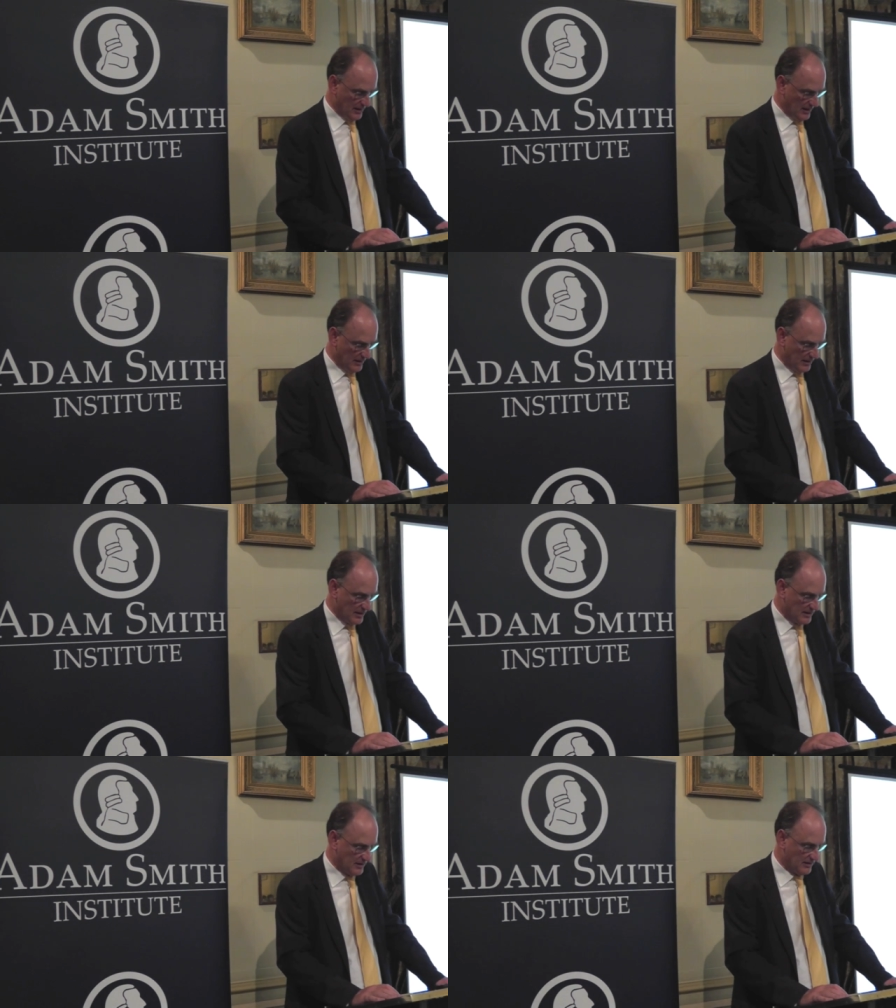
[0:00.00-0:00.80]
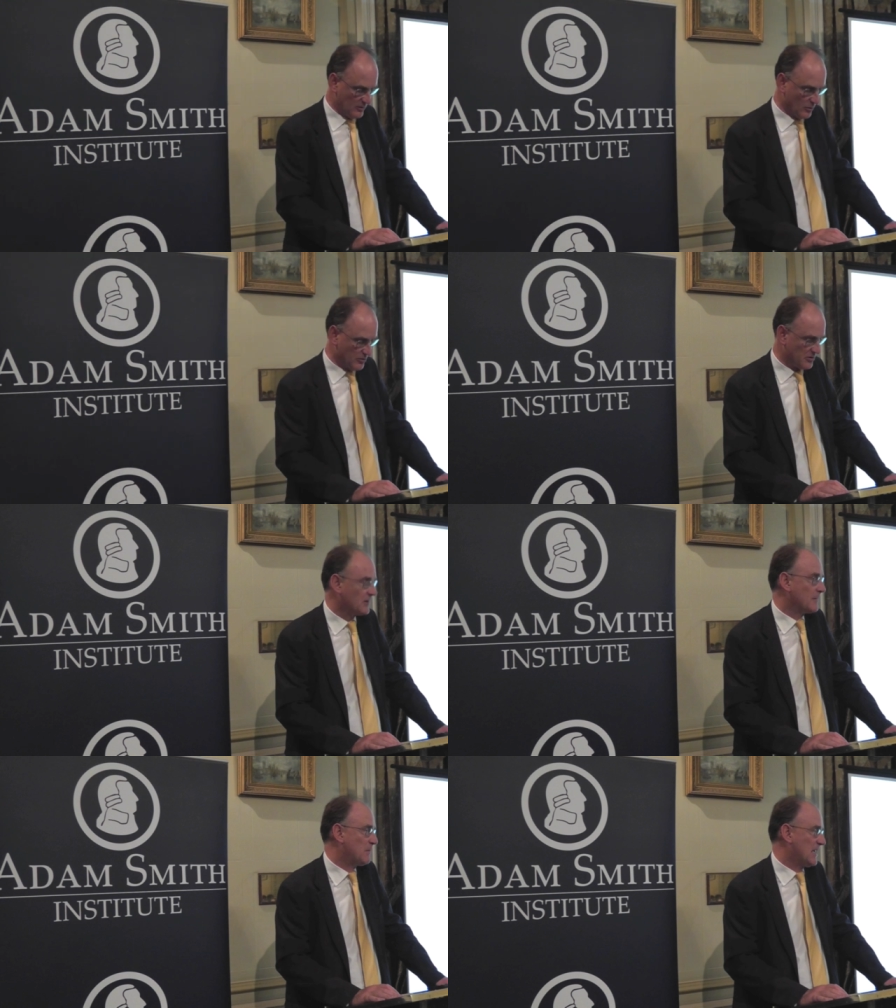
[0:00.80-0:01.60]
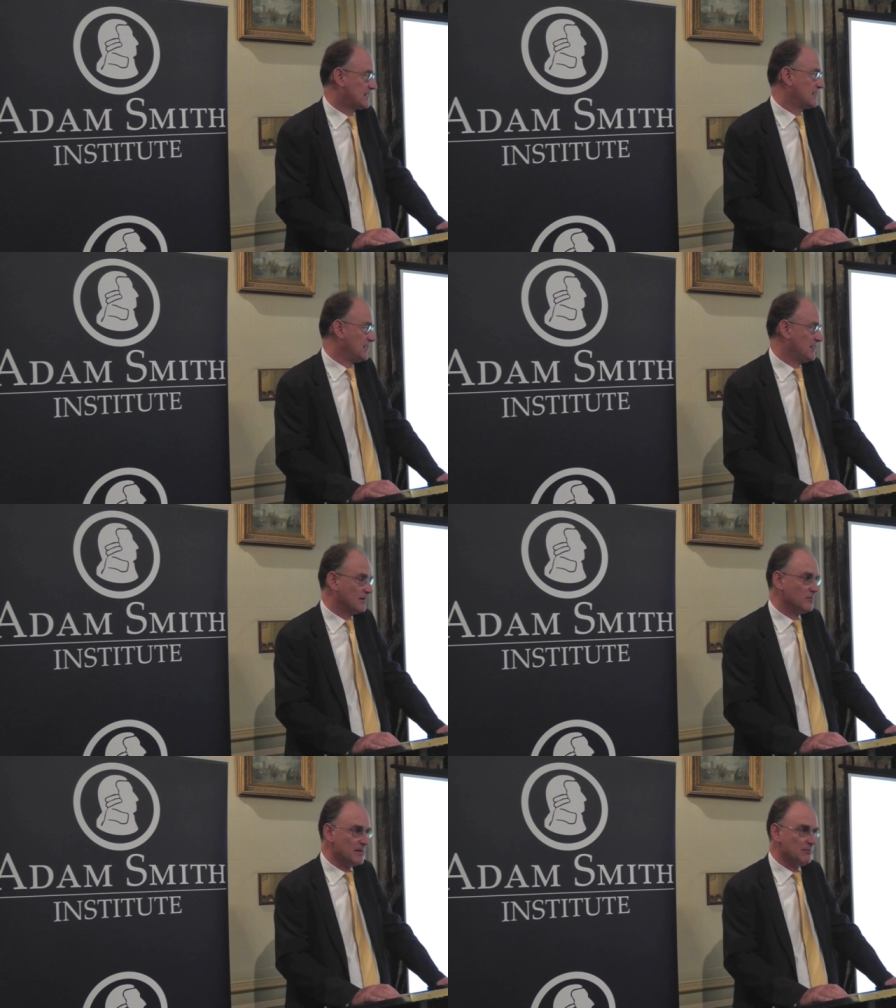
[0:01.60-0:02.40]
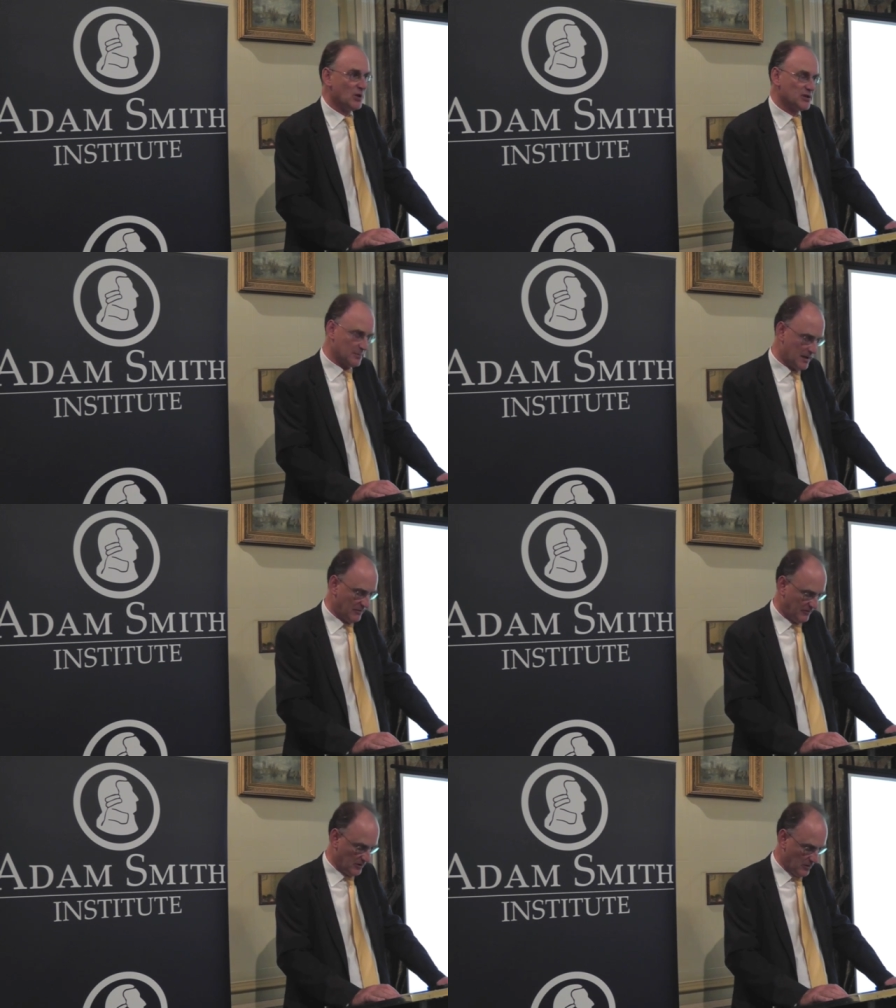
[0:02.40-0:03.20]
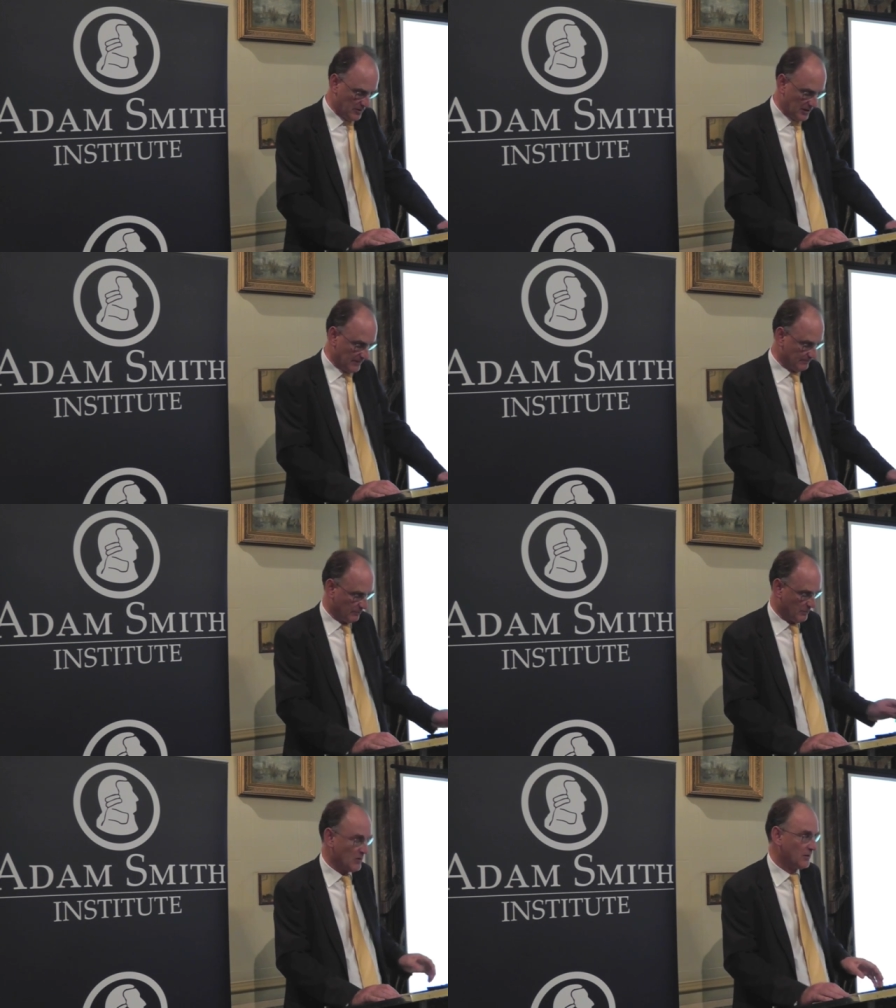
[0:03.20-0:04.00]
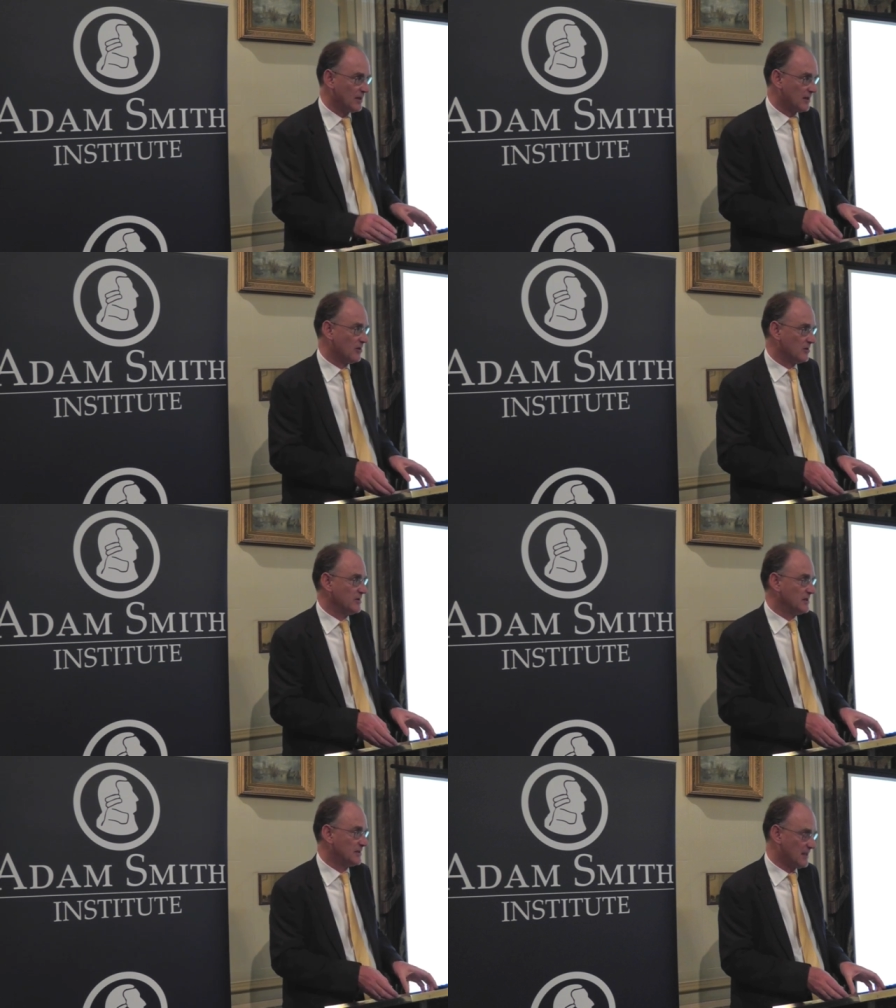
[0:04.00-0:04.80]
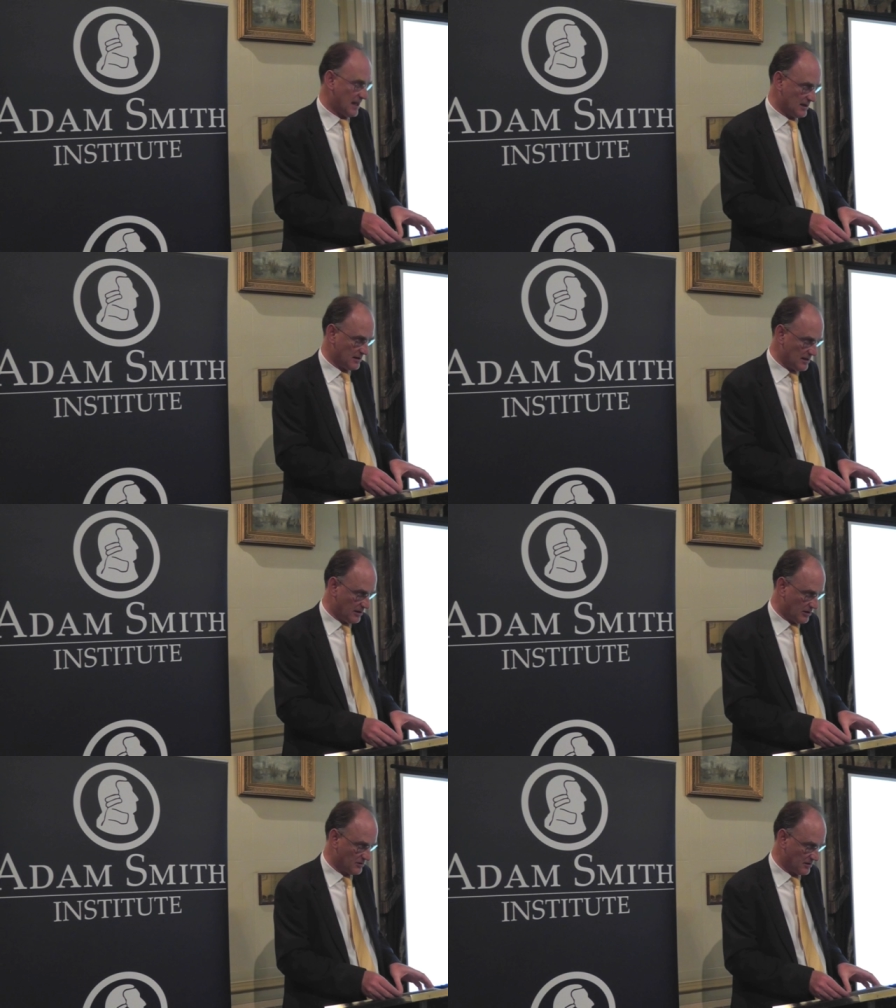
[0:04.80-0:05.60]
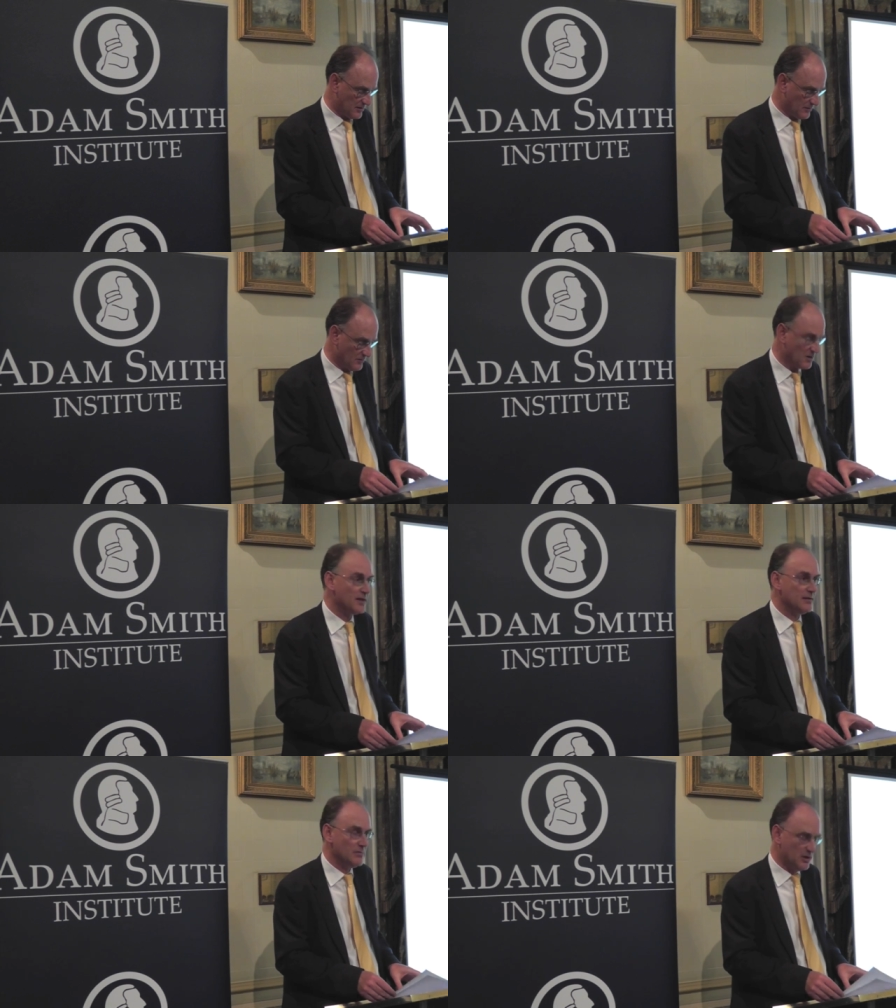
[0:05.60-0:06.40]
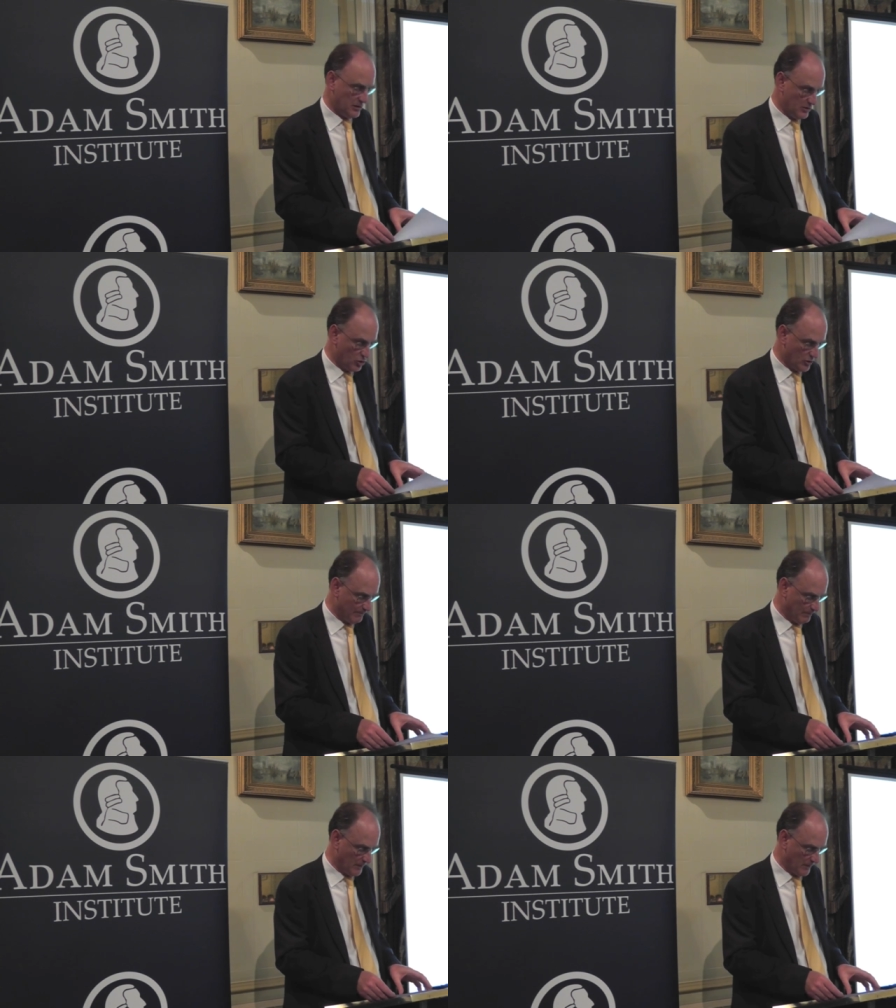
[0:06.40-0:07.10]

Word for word: Uh, the idea that order and complexity can be bottom up phenomena. Both economies and ecosystems emerge.